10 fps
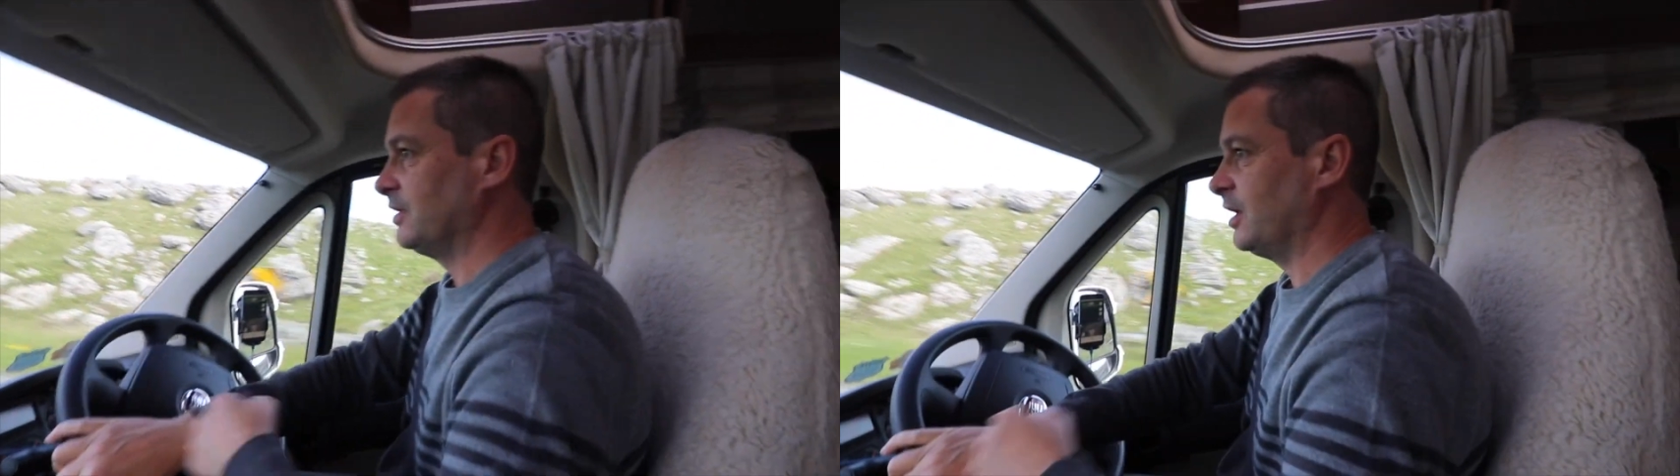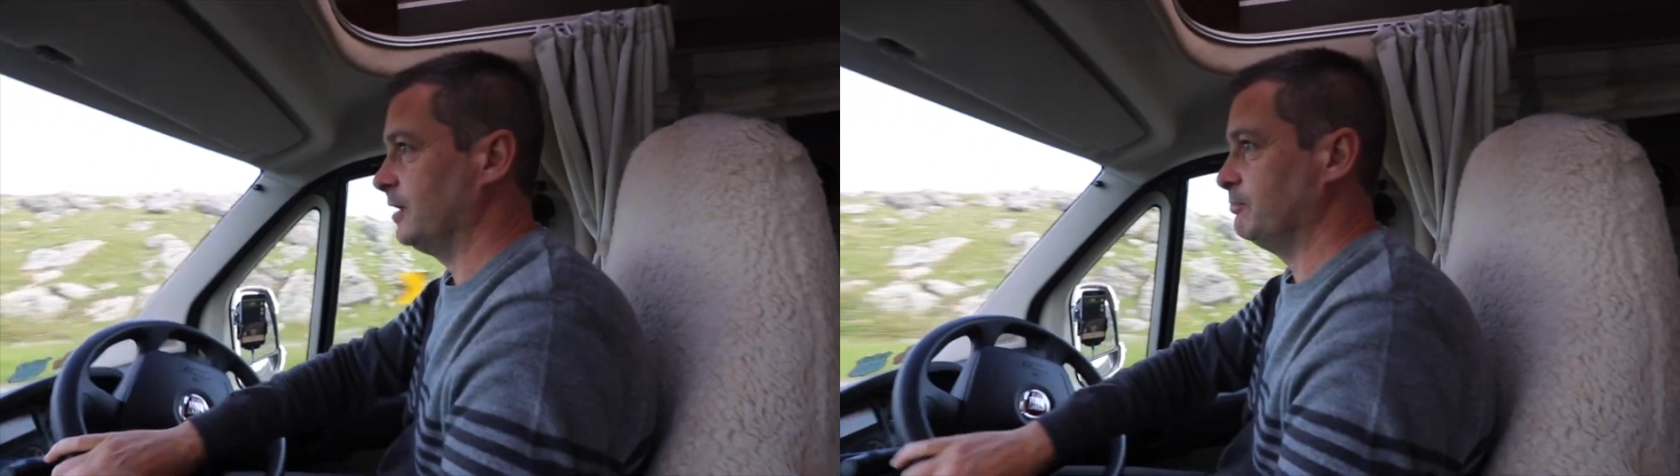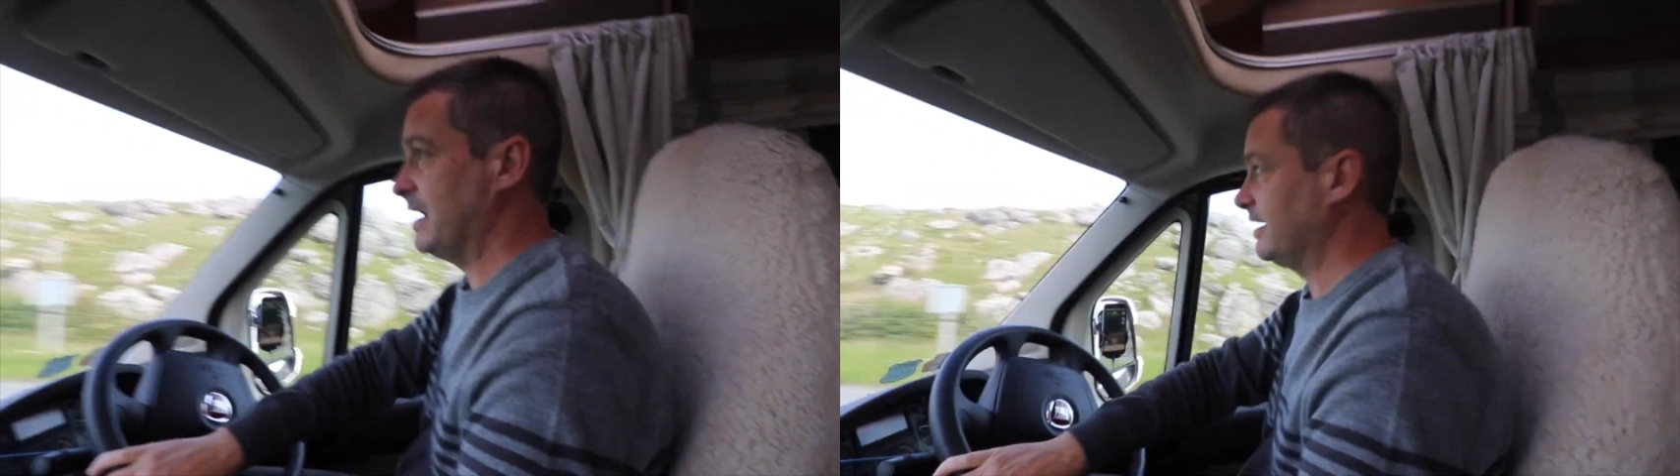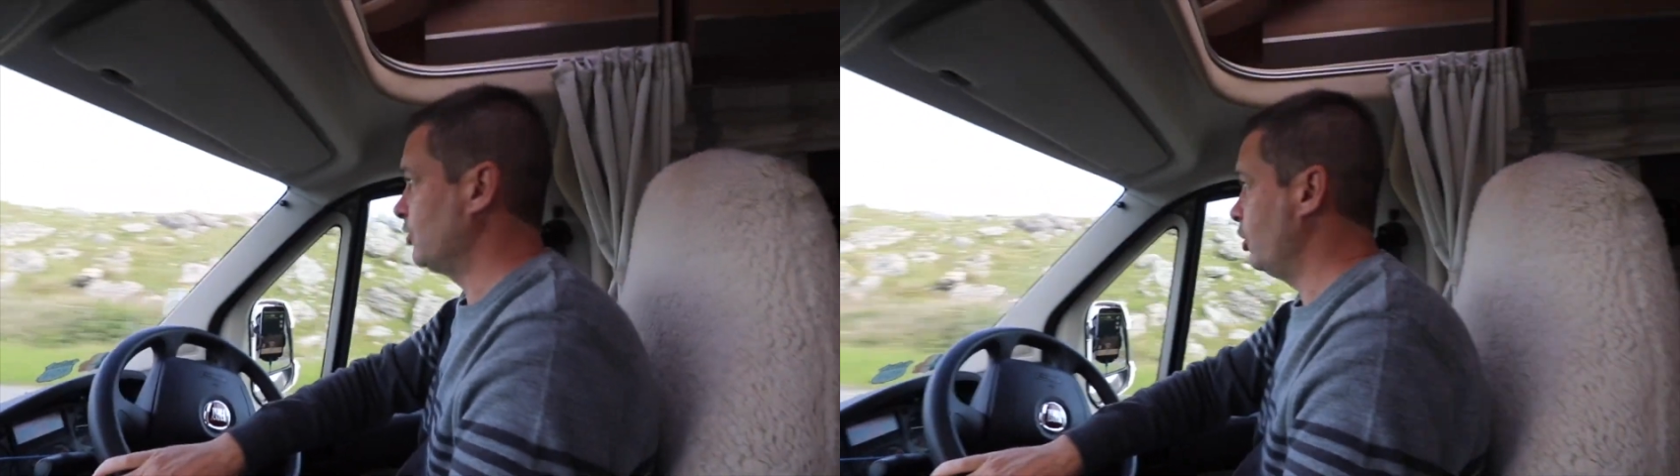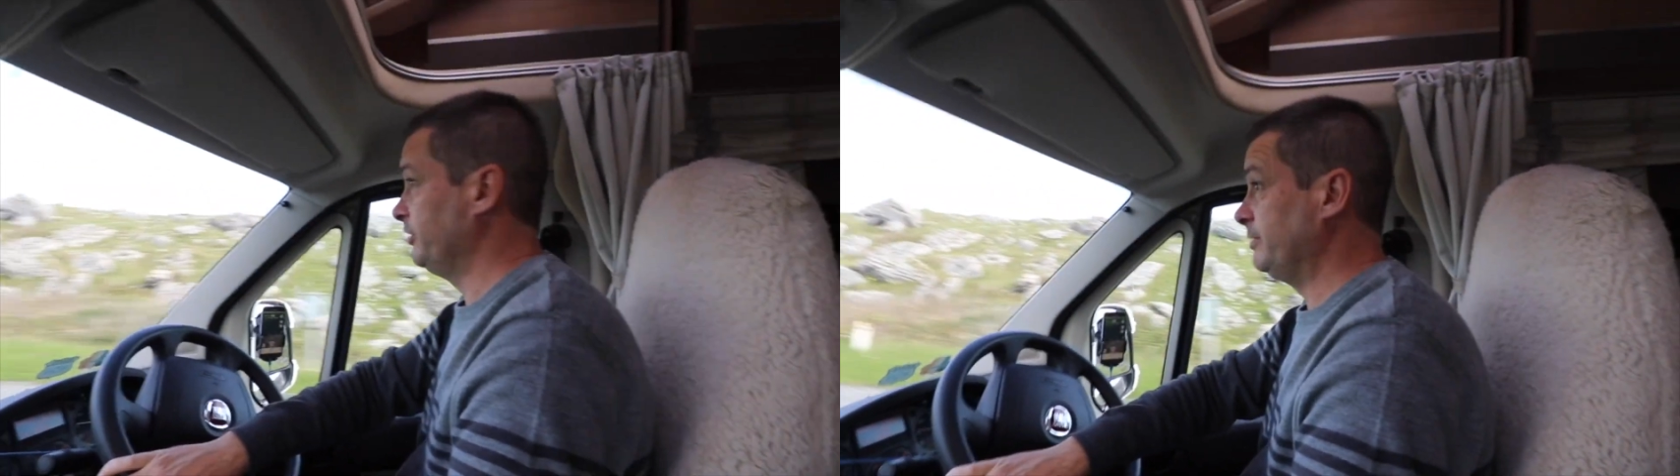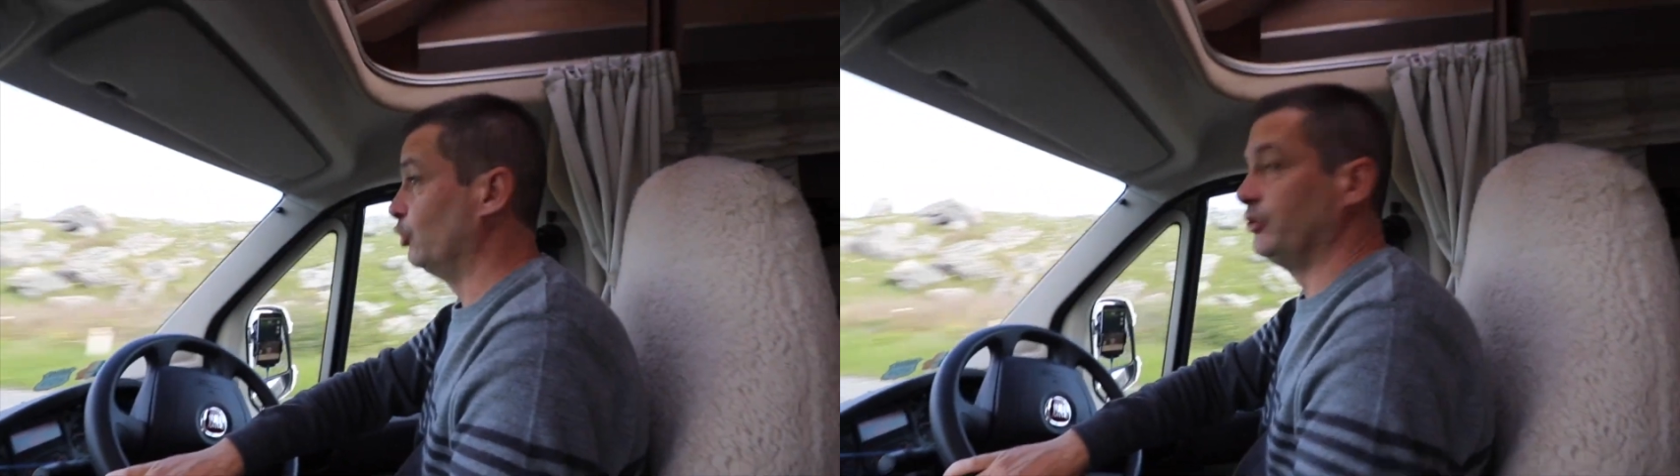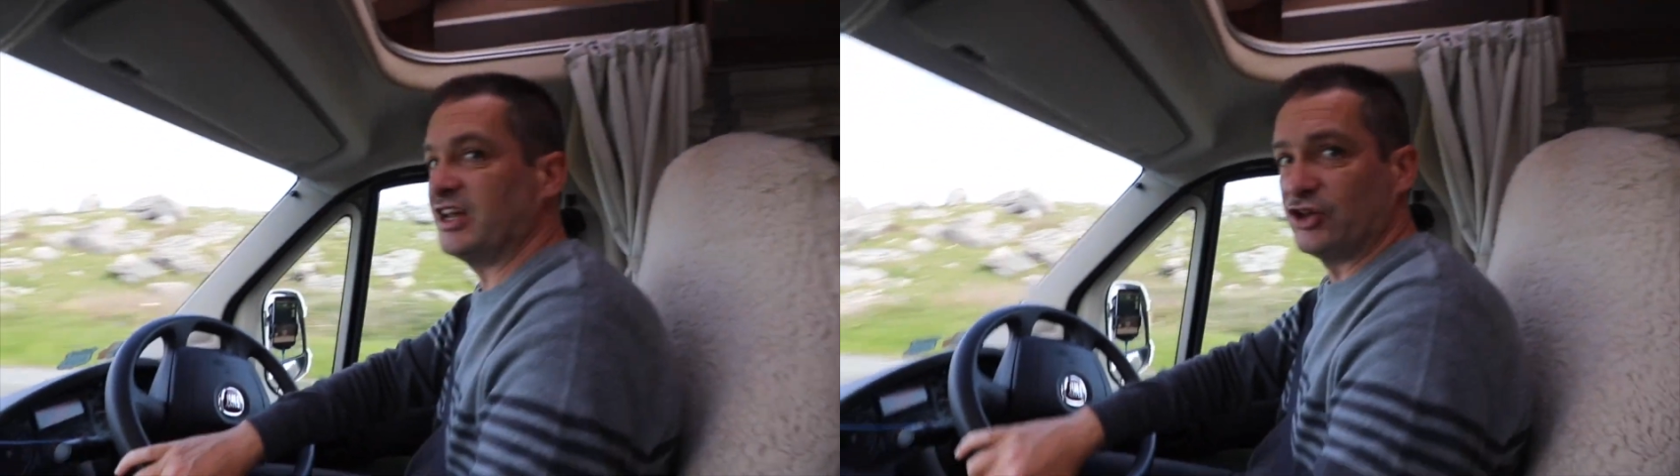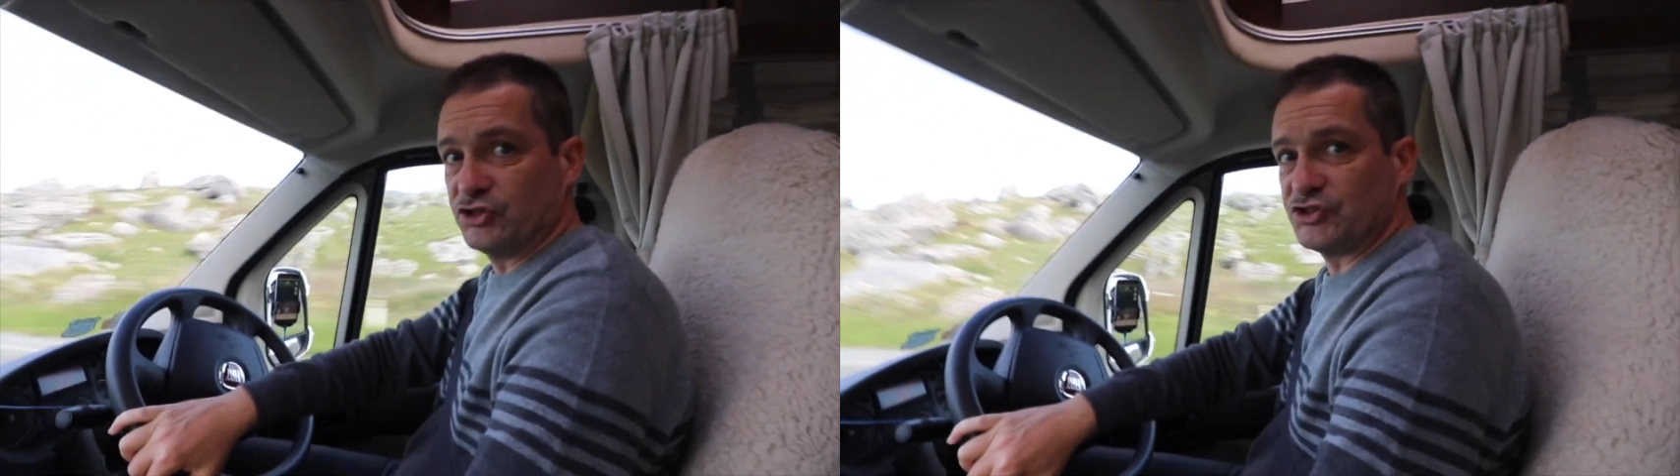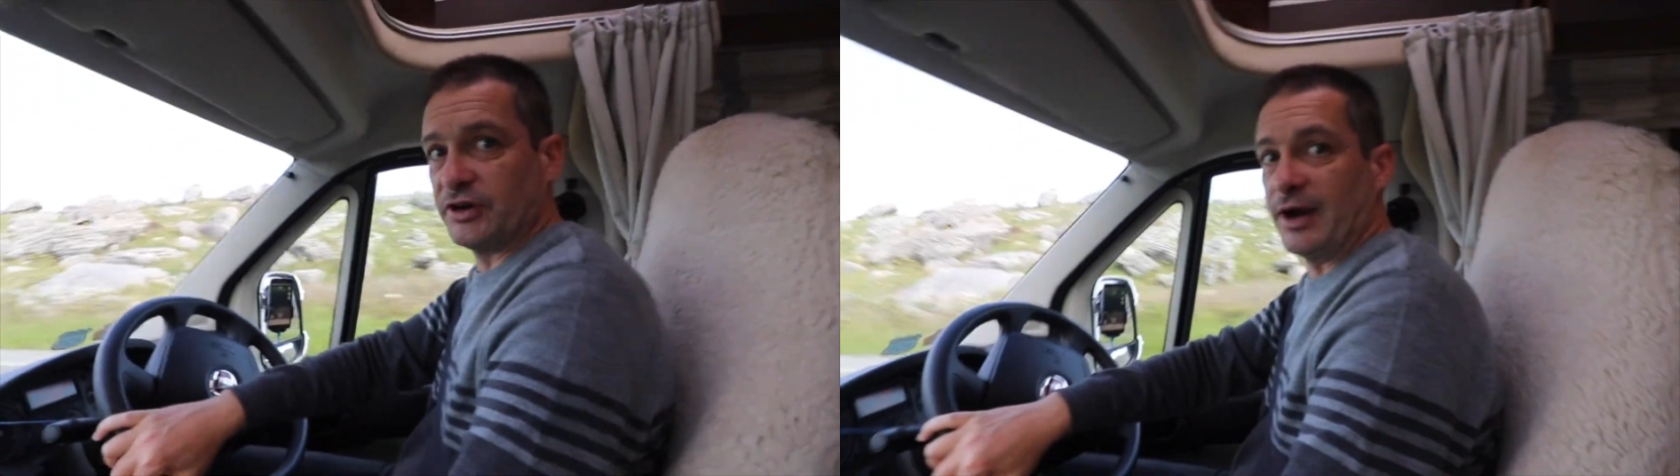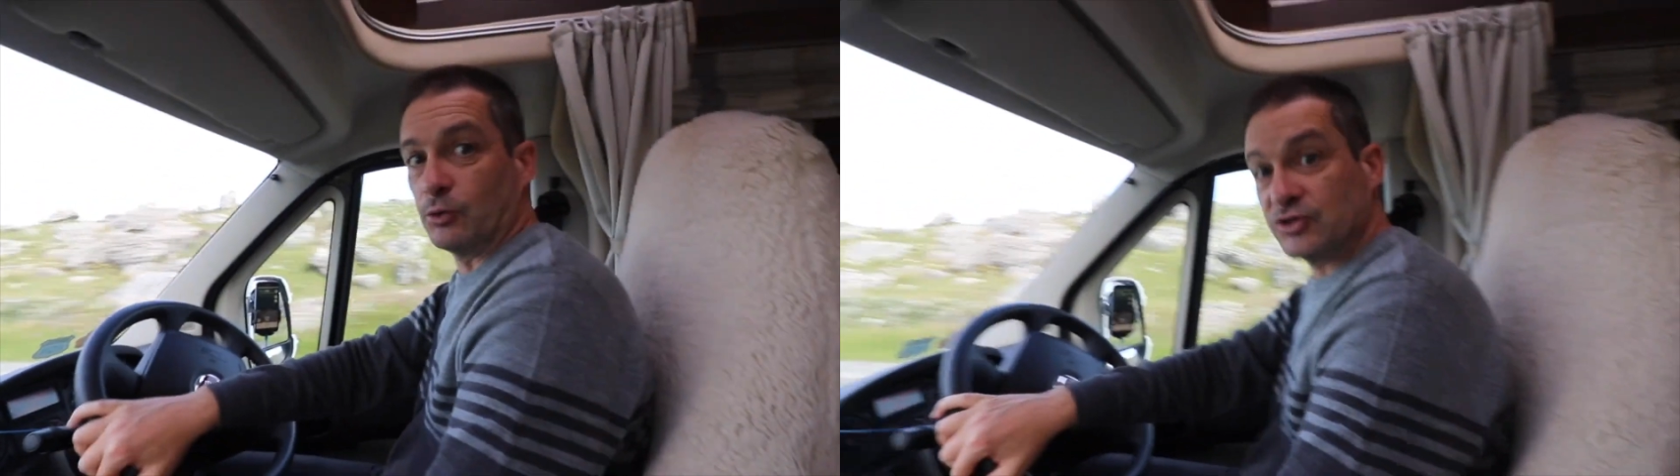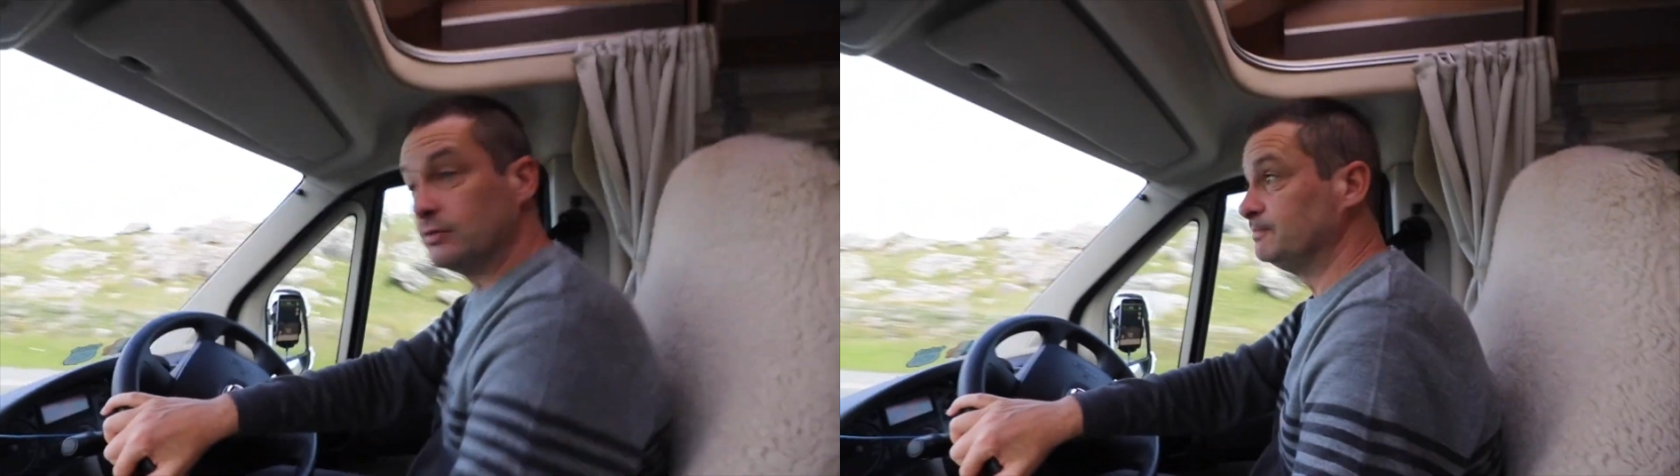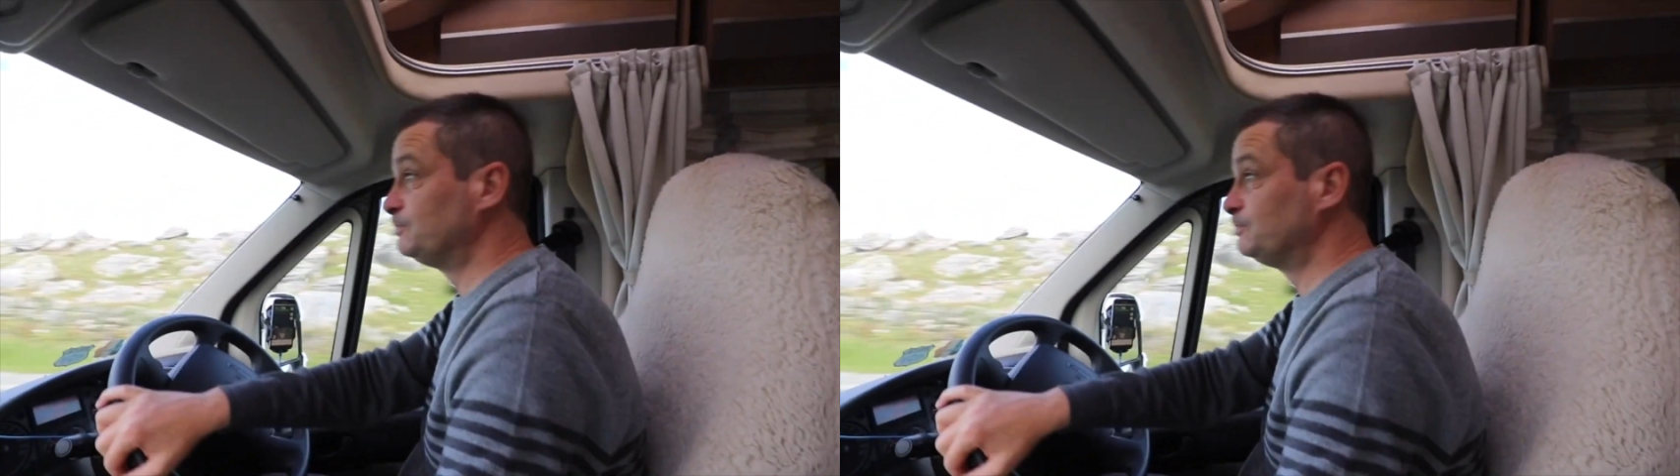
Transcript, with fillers: and Bank Mundians are out.